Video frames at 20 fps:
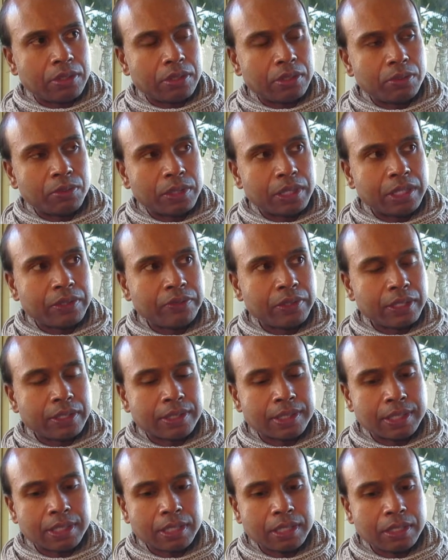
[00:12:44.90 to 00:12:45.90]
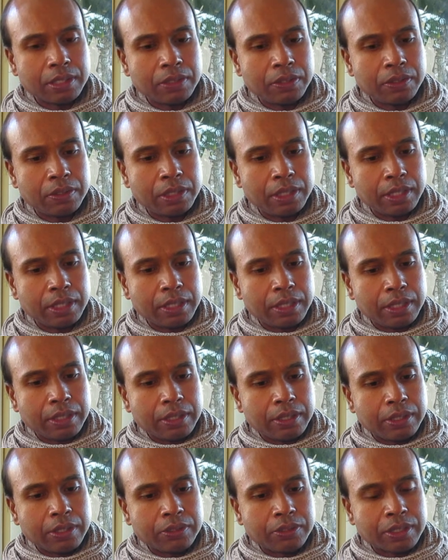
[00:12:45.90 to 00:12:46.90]
or whatever. So
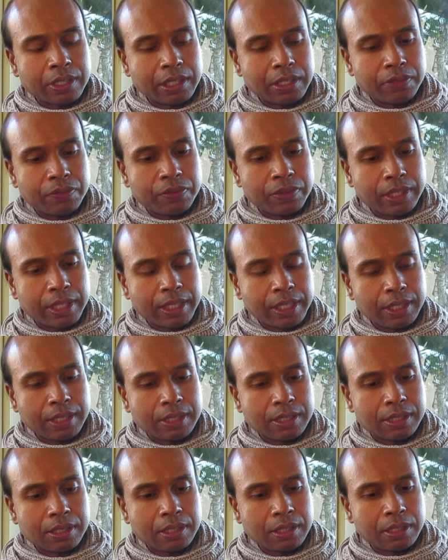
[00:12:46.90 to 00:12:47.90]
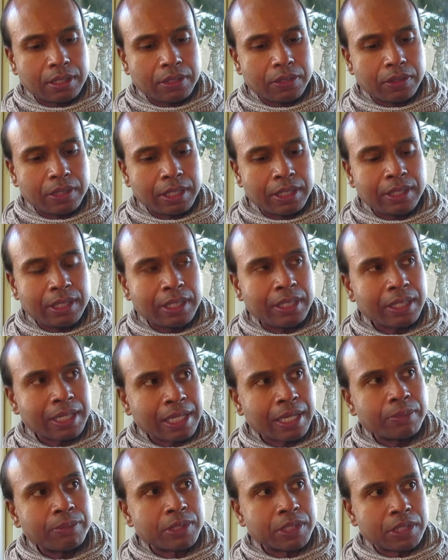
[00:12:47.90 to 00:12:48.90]
those kind of things, you know, it, it
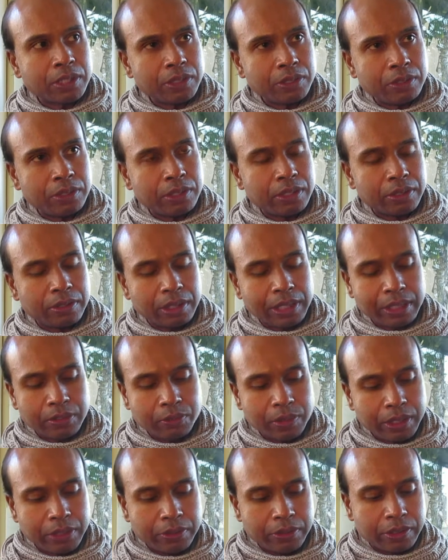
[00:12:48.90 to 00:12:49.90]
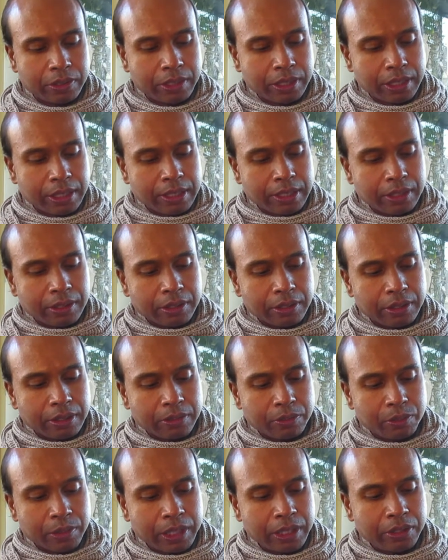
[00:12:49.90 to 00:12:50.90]
comes to you, you know, like when you're
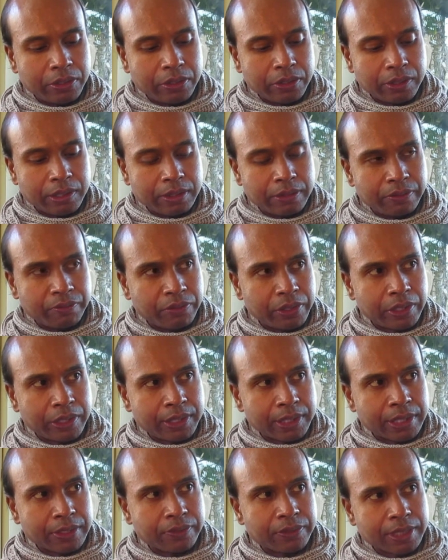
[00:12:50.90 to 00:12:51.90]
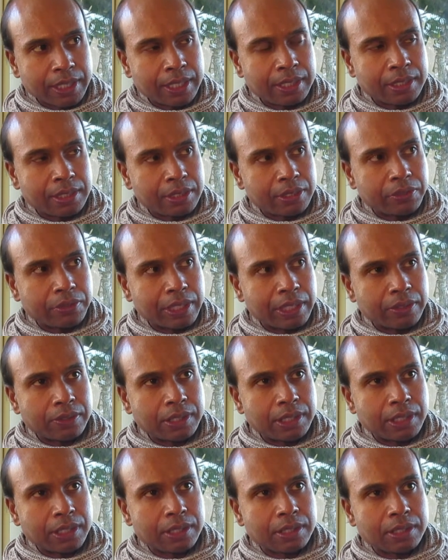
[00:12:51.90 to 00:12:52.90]
when you're very self-centered
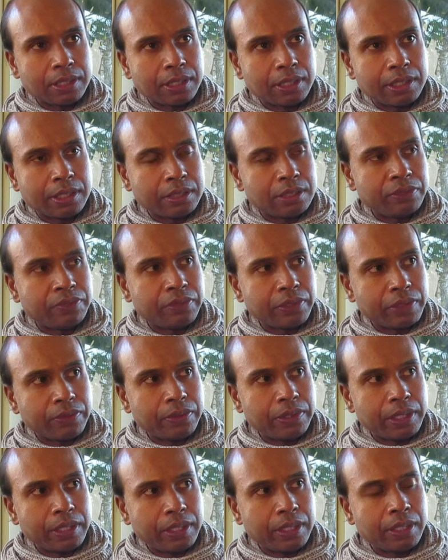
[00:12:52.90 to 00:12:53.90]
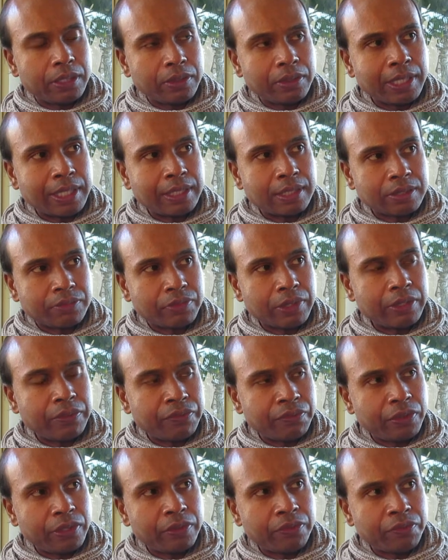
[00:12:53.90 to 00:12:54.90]
around it, identified with the ego, then it's very
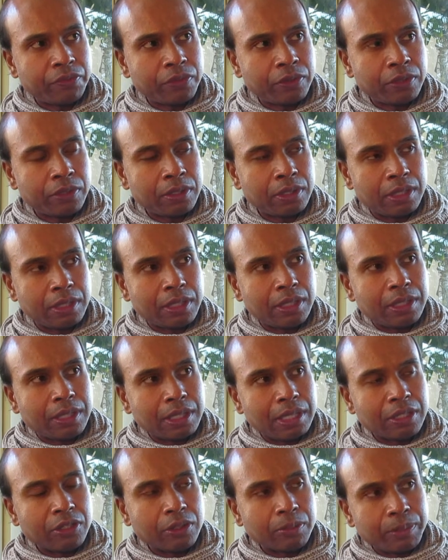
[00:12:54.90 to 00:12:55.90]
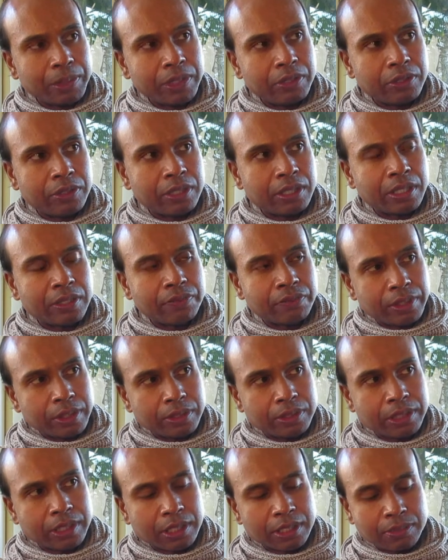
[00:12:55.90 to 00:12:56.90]
fearful. I'll not be good enough.
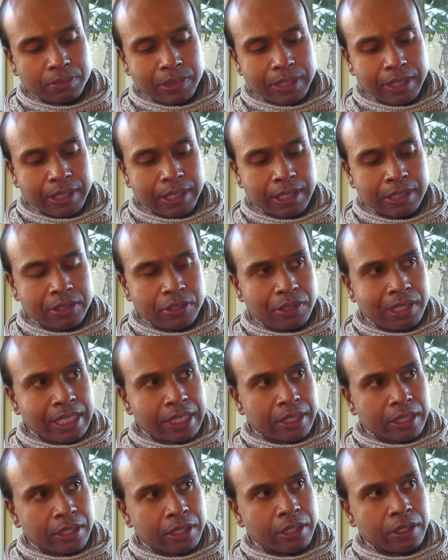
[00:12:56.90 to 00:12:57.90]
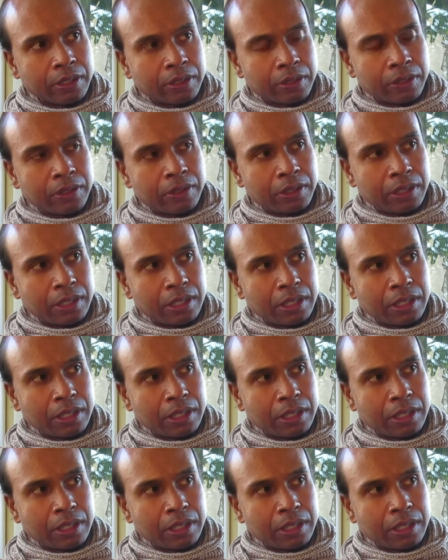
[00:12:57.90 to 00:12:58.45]
They'll judge me. And then as you let go,